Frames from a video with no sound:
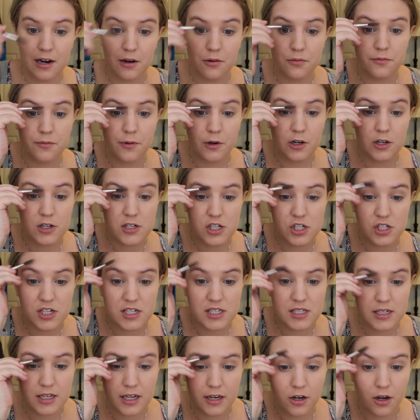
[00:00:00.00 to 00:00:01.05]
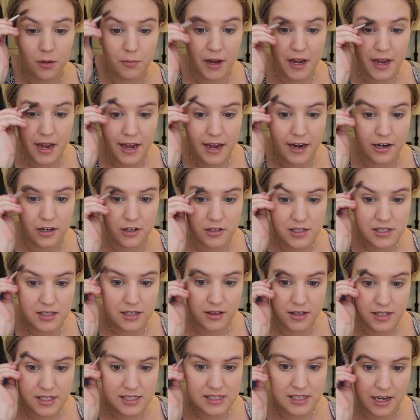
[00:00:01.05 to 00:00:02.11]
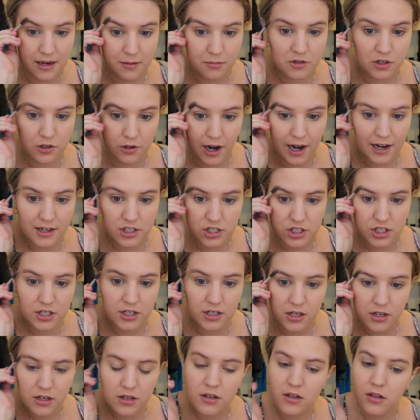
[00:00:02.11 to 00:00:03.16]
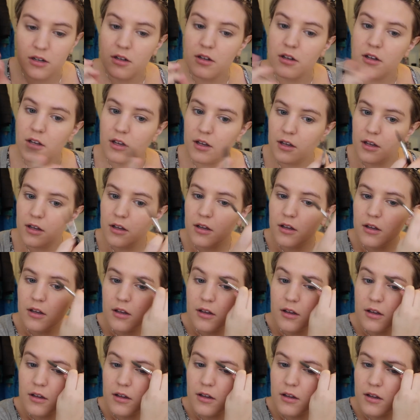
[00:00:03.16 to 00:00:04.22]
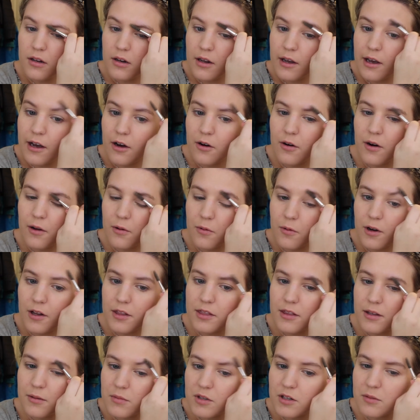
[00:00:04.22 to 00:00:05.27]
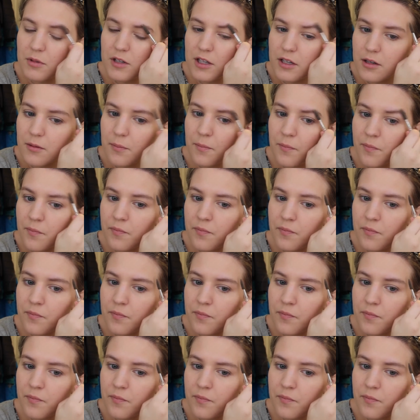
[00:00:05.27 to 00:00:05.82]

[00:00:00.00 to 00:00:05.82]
out first, just to get all my hairs in the same direction and how I want them to be.